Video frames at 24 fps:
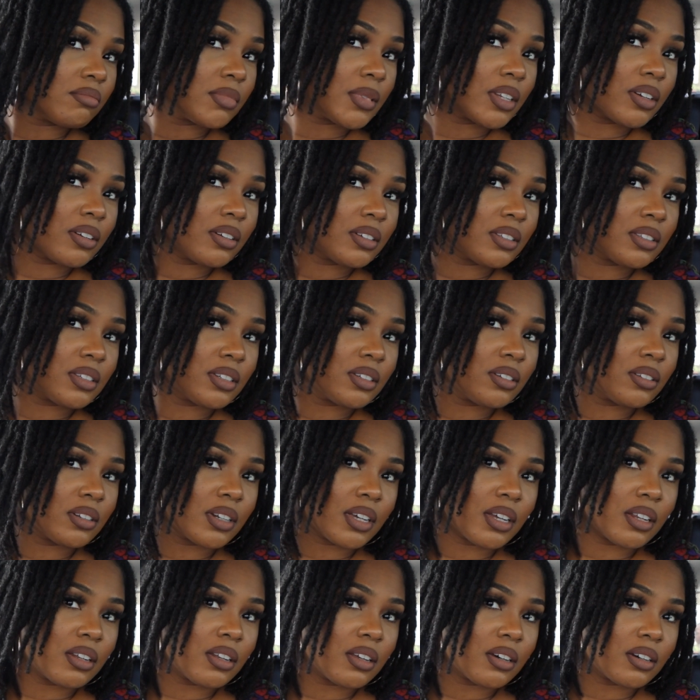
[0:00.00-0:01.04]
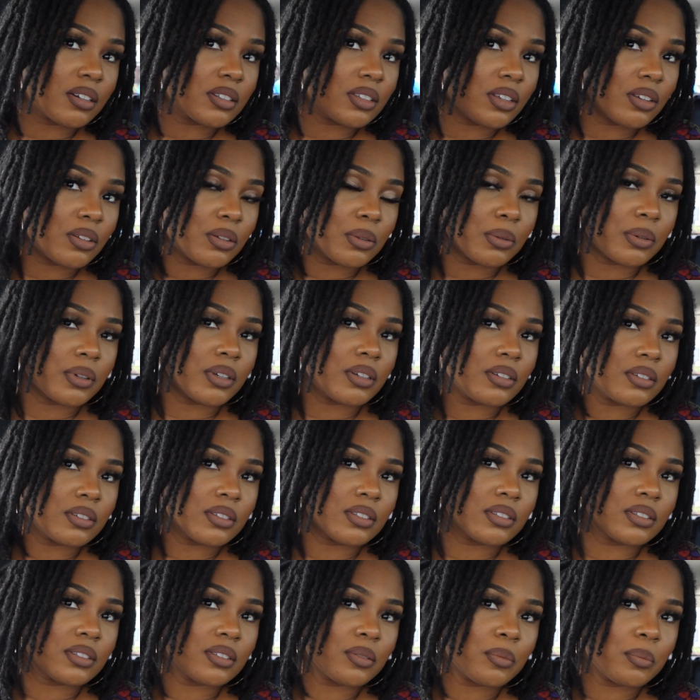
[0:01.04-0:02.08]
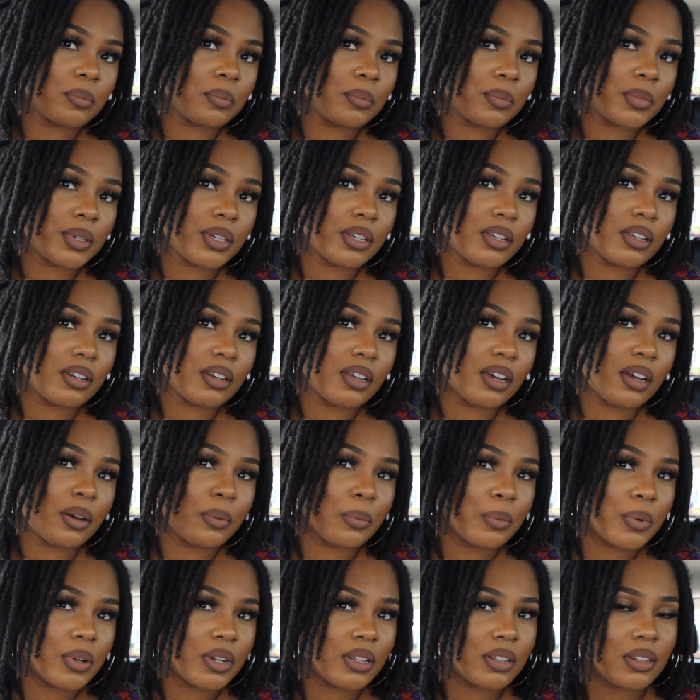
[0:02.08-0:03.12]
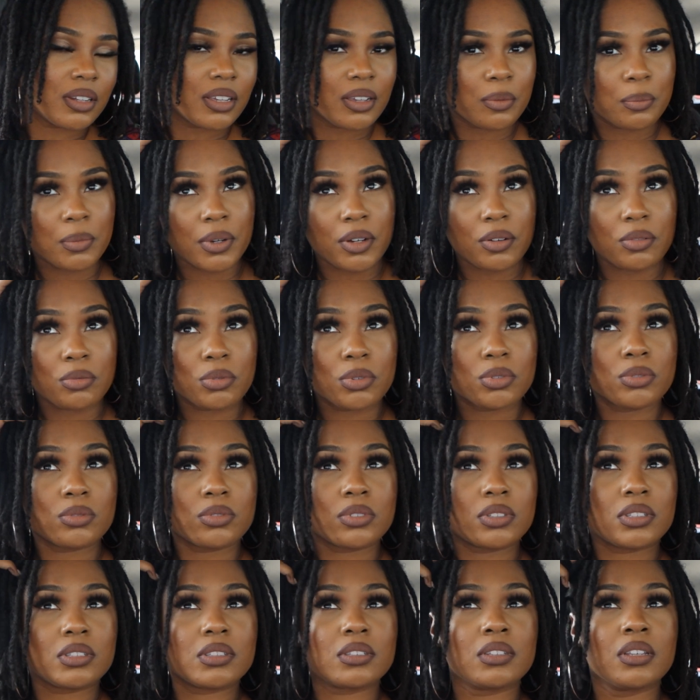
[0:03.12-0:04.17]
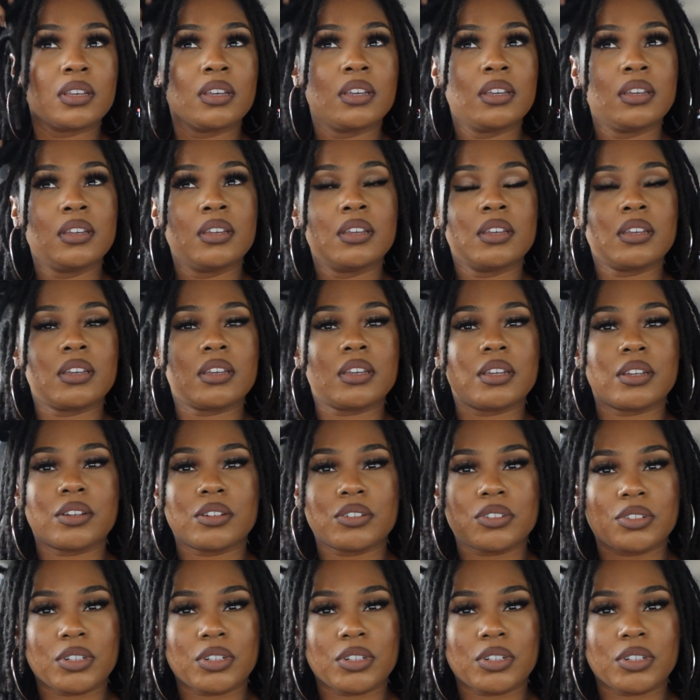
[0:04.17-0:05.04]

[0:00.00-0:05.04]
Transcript: they're still not locked all the way, but I wouldn't let my roots air